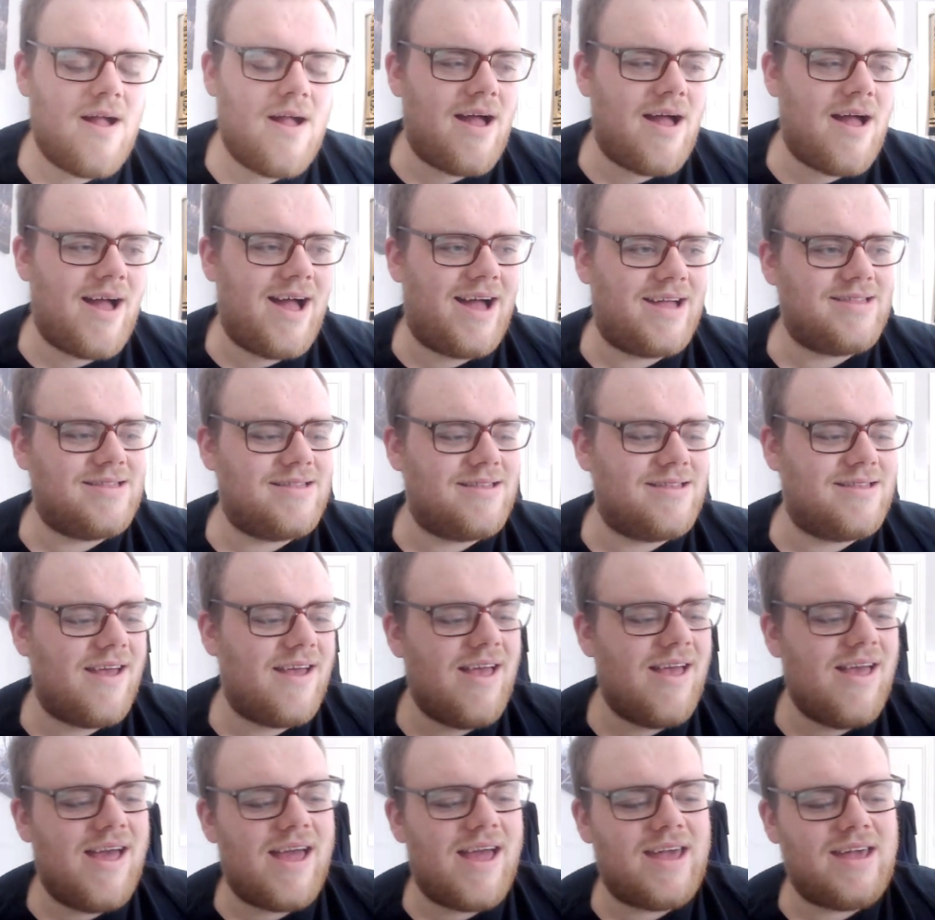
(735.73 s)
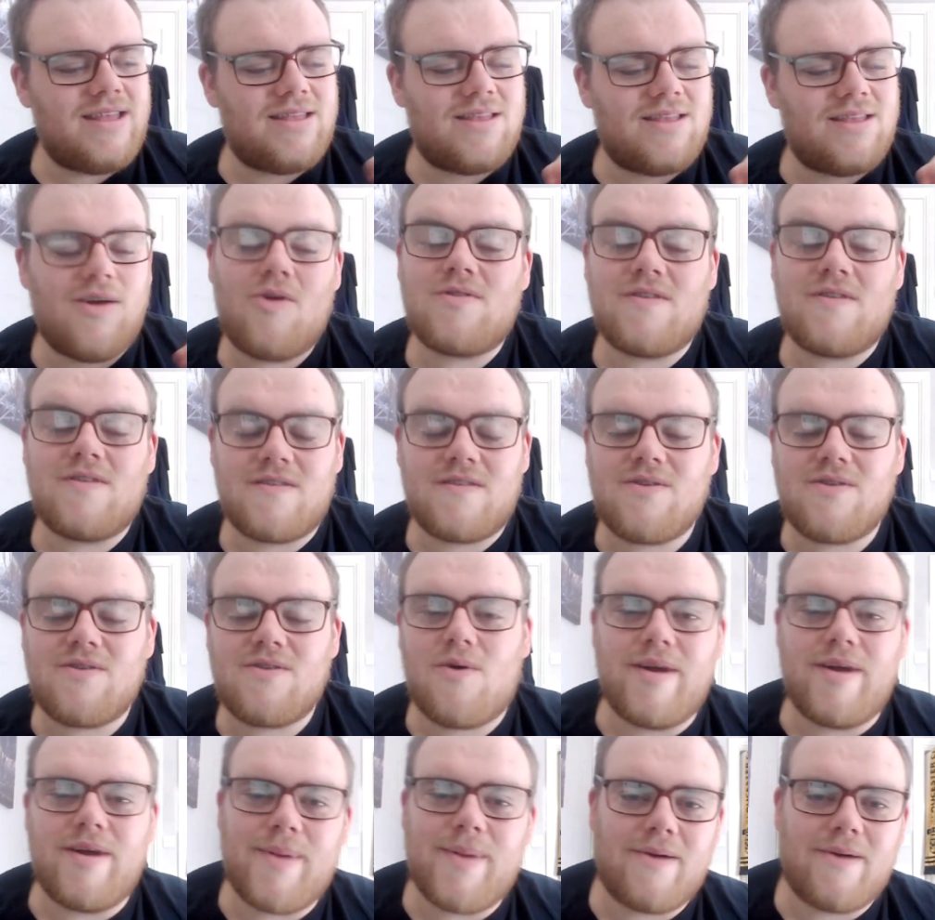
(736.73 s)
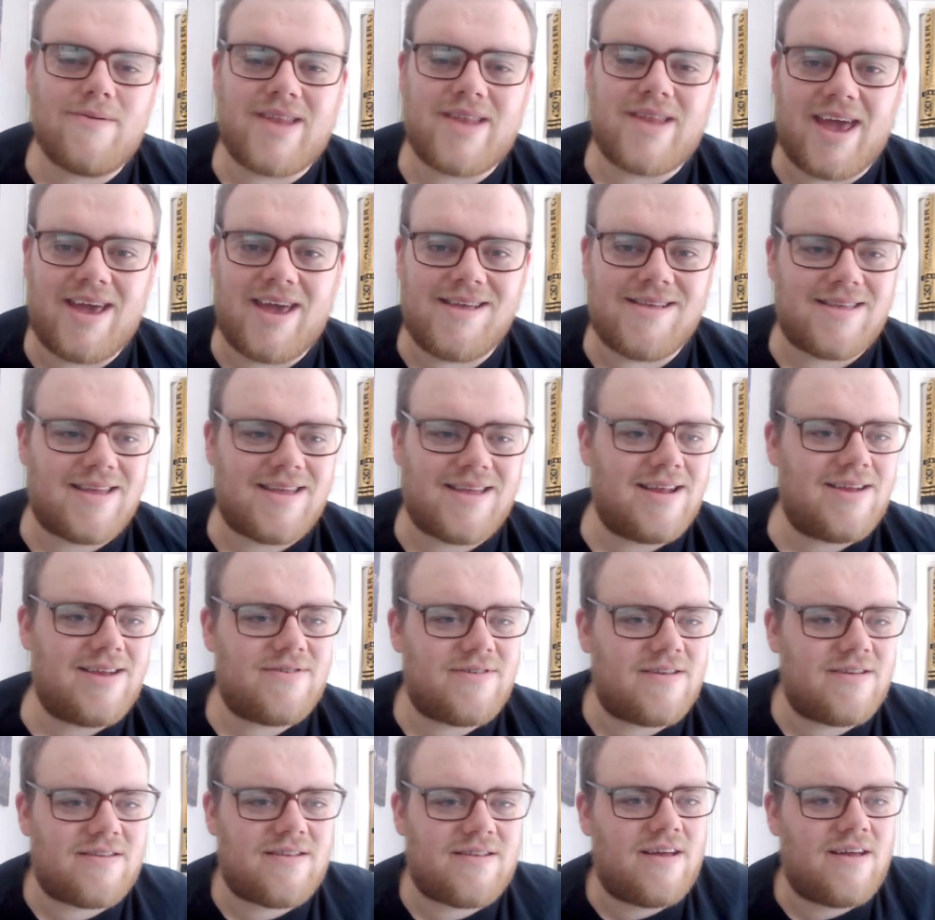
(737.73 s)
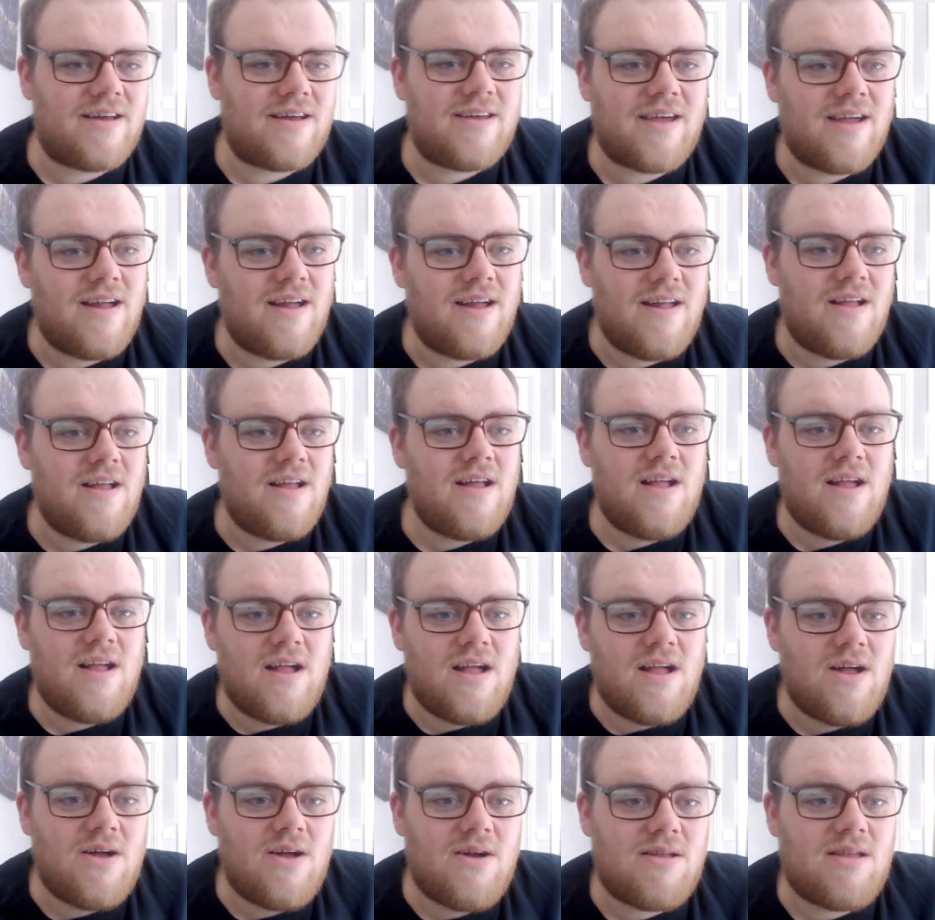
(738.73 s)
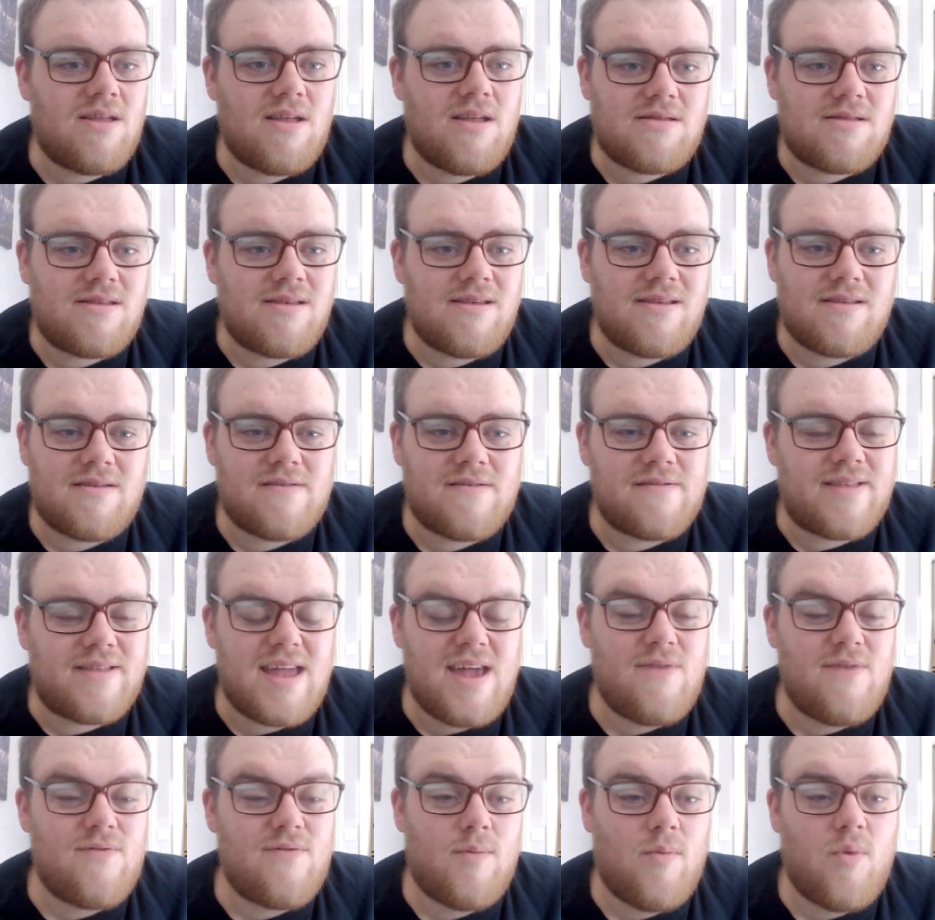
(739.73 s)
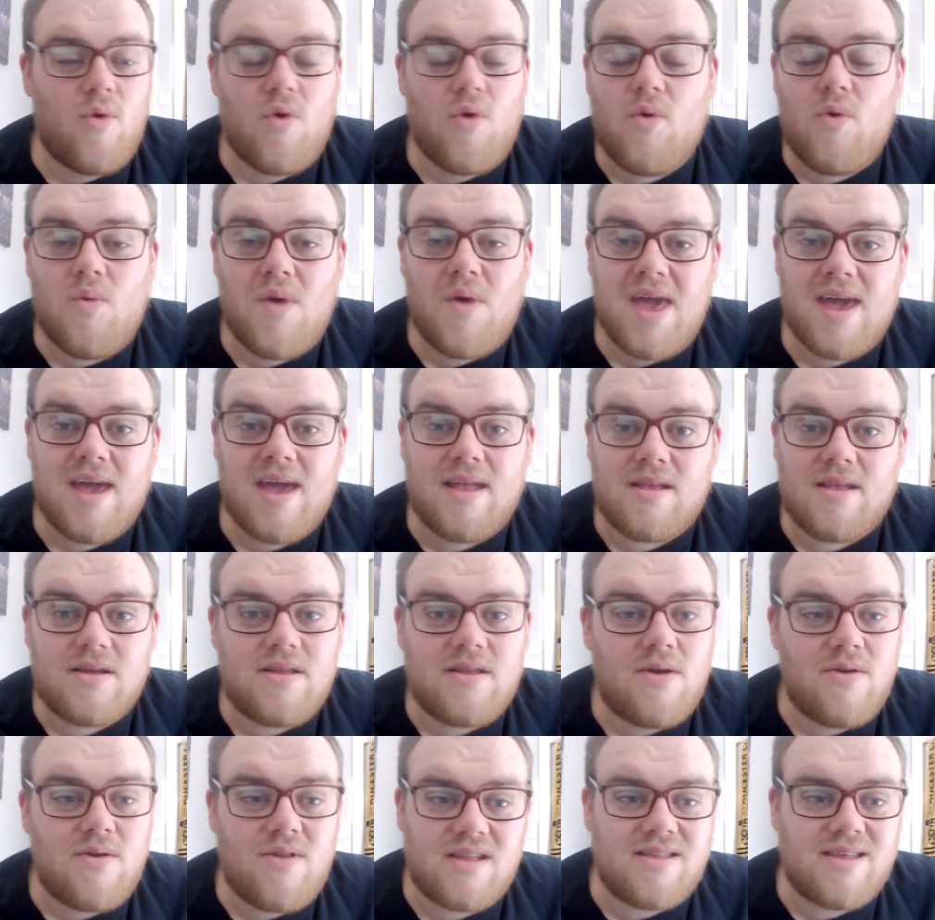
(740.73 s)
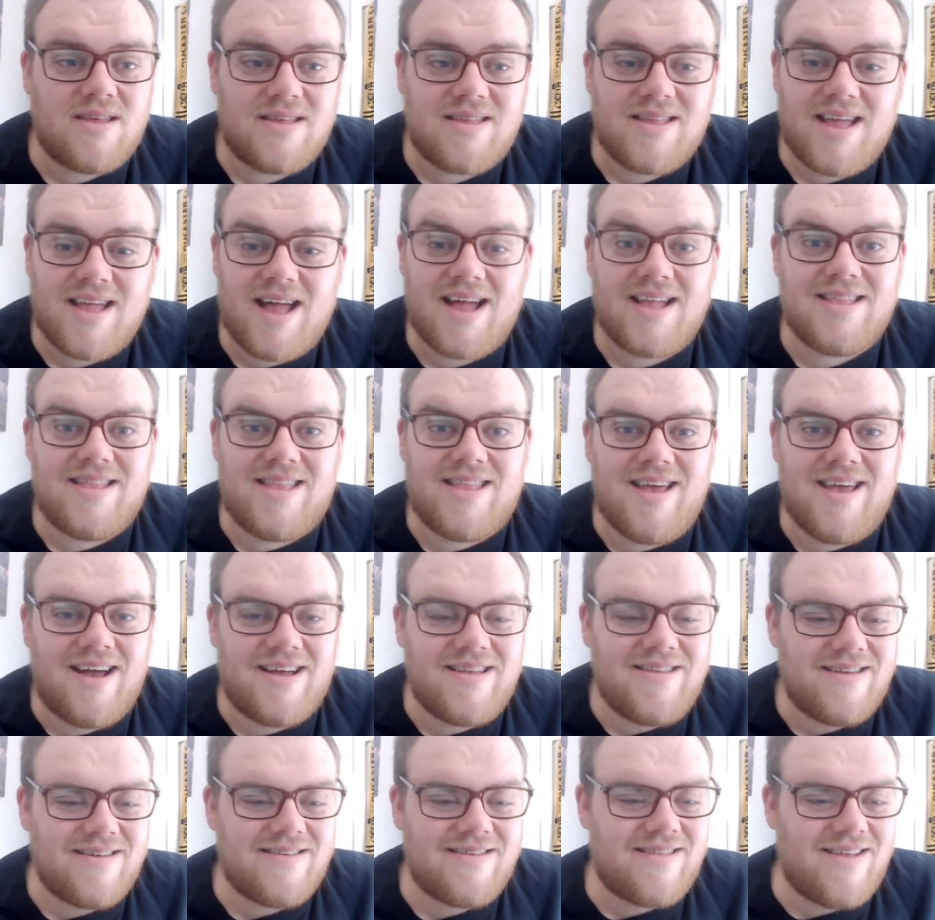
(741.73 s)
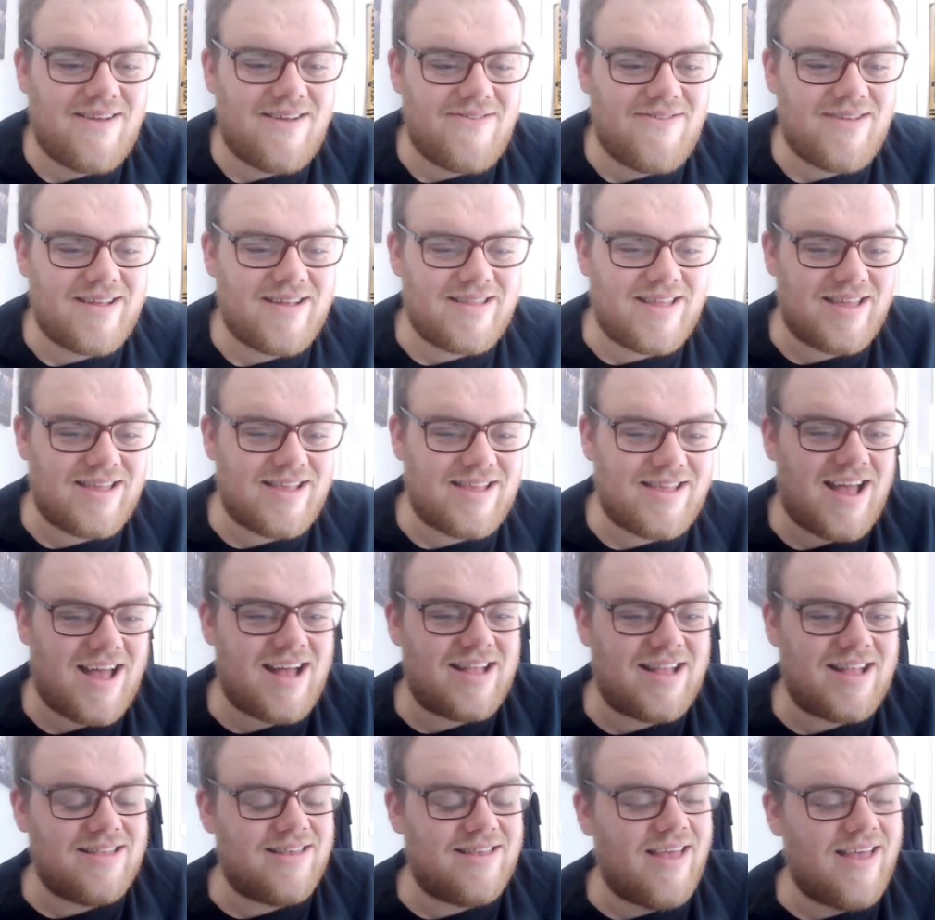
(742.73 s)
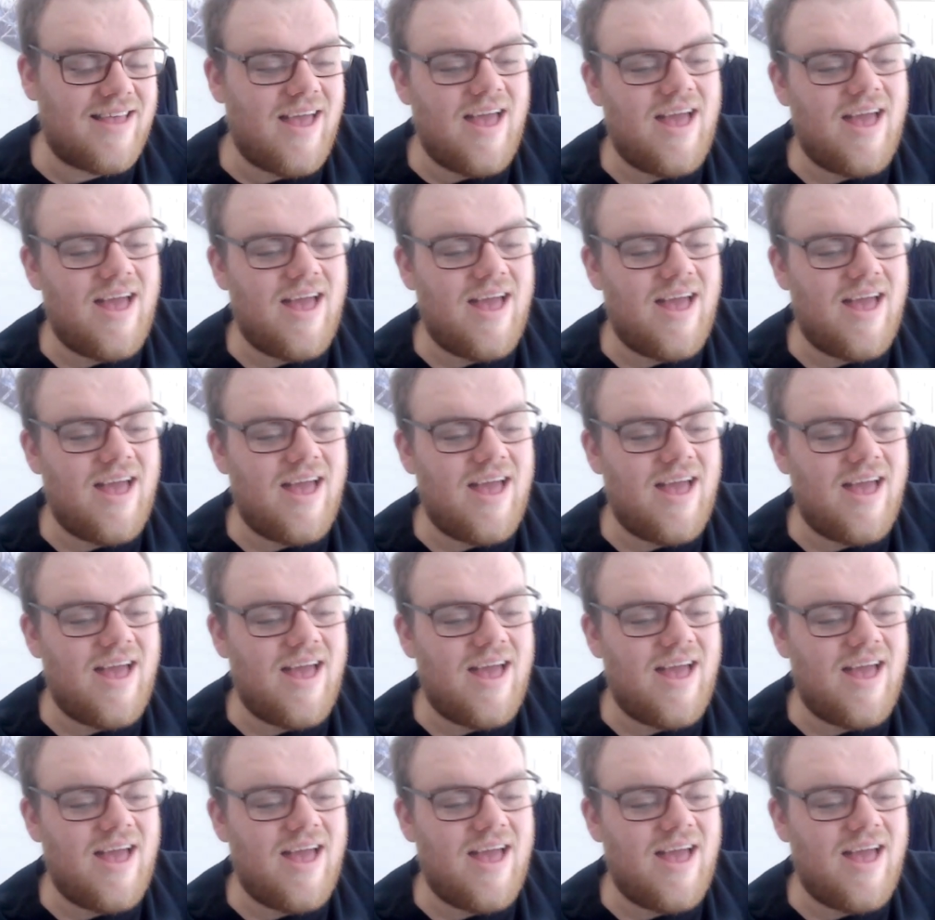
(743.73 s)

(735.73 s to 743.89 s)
and he told a story about Daisy, and it was just like, just even more weird. I don't understand. I just don't understand.